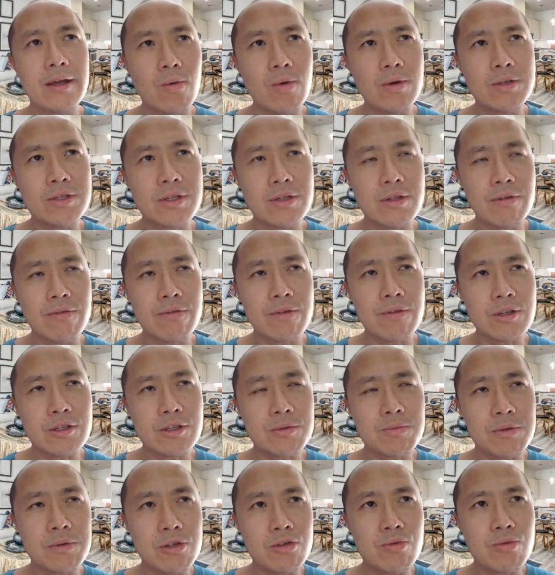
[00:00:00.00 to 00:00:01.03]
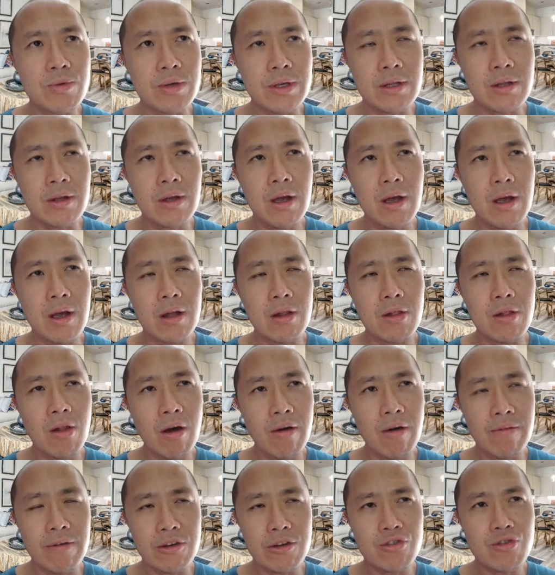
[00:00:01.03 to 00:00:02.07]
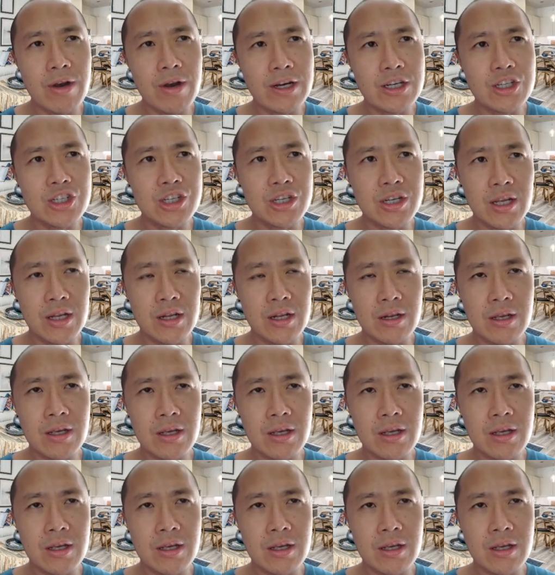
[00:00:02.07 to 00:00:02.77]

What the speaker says: what's the difference between law of attraction and